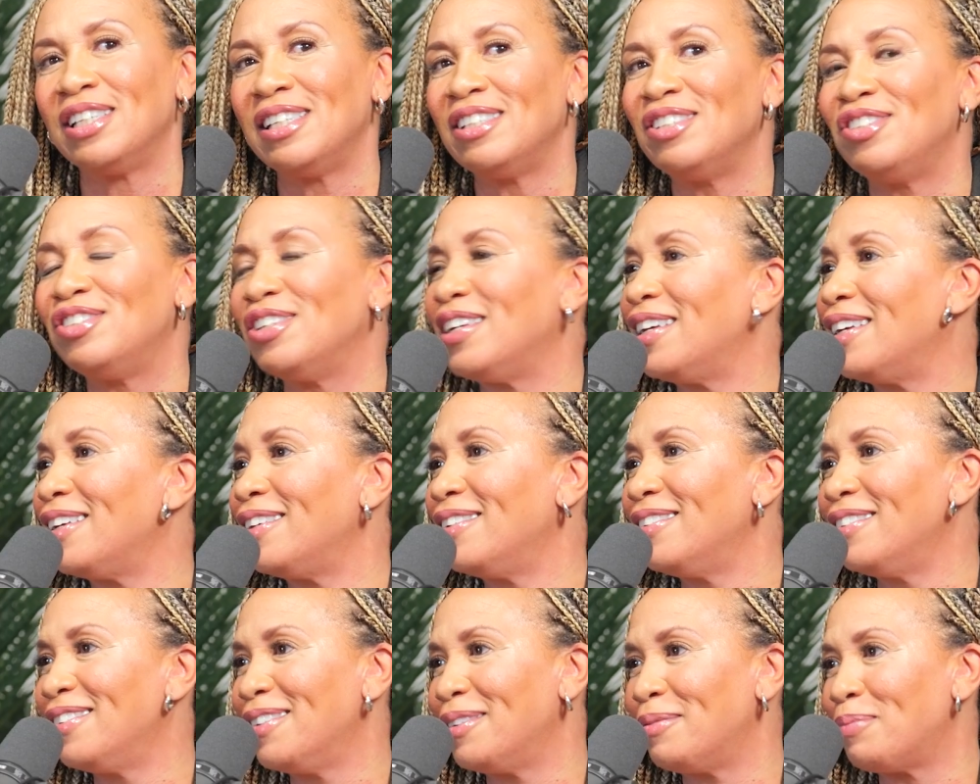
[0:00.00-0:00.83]
10
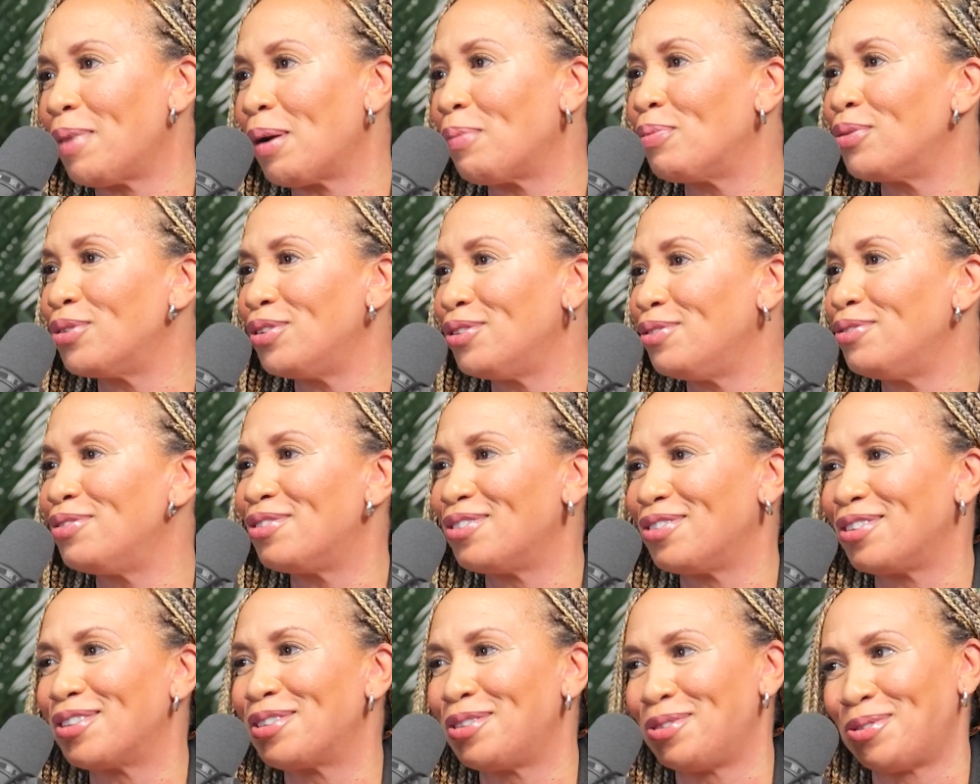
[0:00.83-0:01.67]
Gin, my
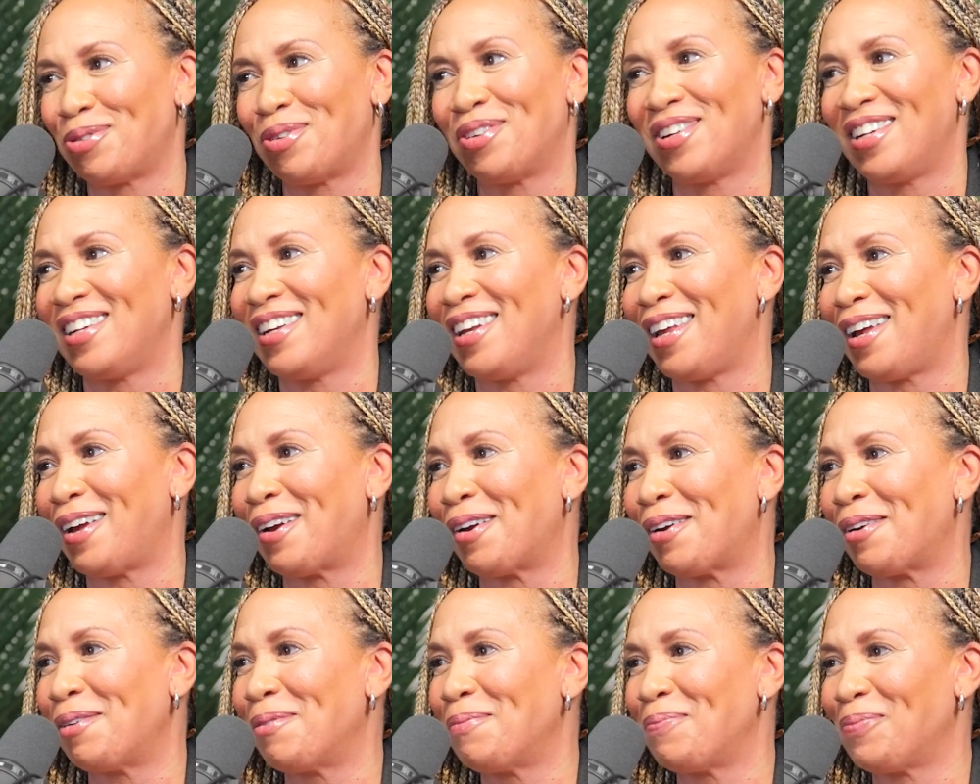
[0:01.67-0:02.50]
producer
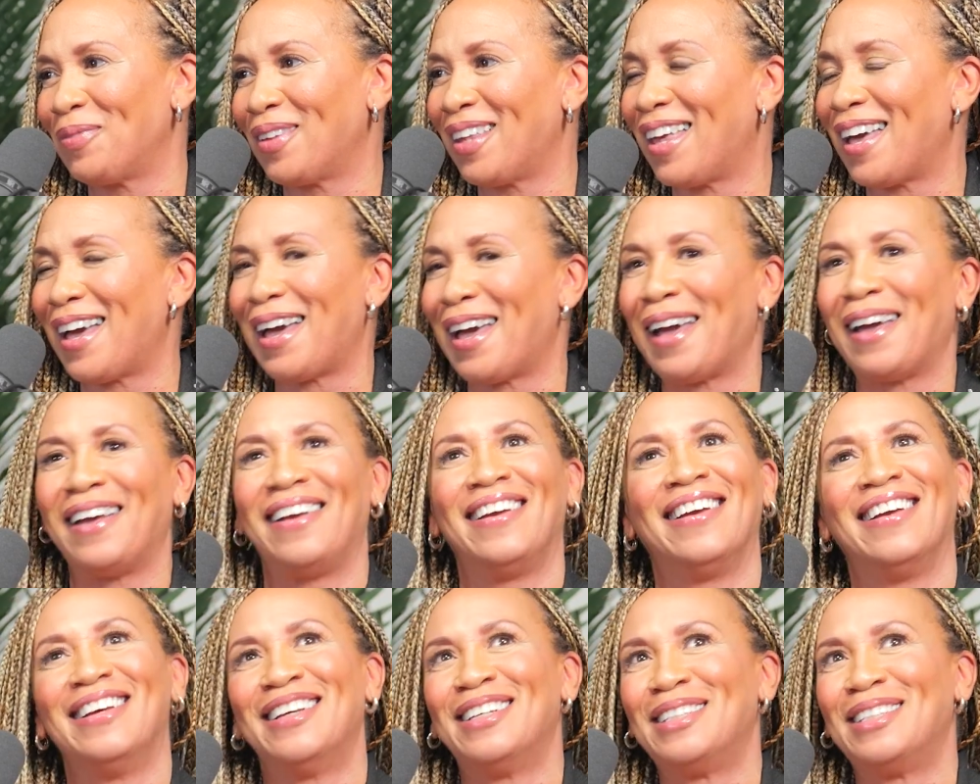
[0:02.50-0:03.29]
extraordinaire, okay,